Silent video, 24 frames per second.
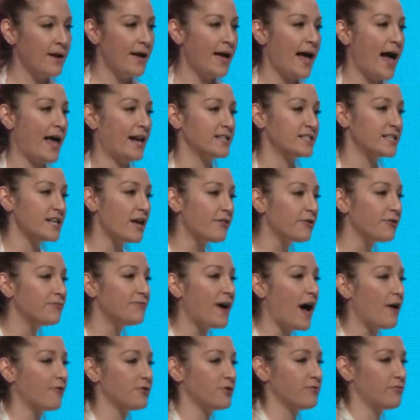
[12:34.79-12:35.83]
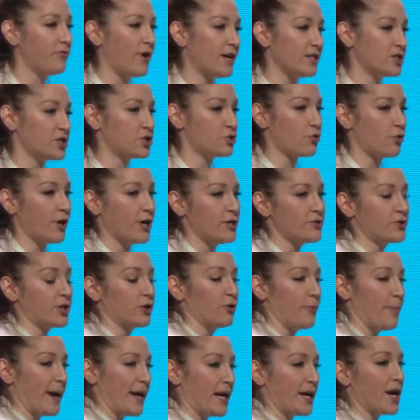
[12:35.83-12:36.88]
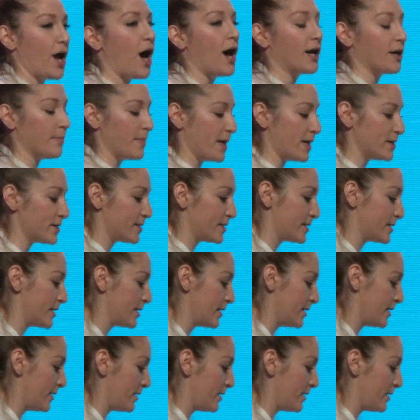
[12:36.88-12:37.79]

And it's another founder friend story who's going to remain anonymous.